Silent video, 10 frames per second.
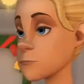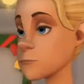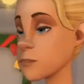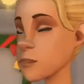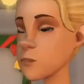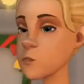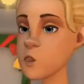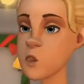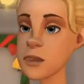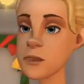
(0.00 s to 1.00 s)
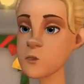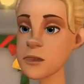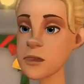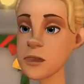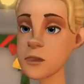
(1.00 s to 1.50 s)
I go to the
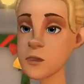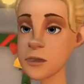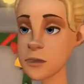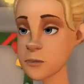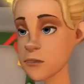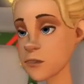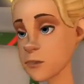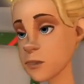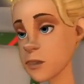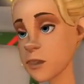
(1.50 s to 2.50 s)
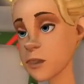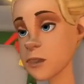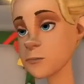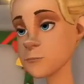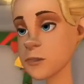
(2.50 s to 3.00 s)
local entertainment facility,
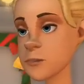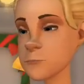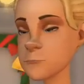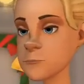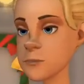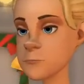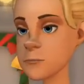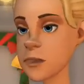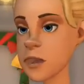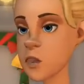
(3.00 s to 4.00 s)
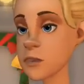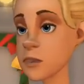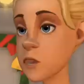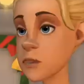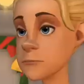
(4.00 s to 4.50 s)
I mean
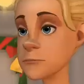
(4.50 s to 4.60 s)
church,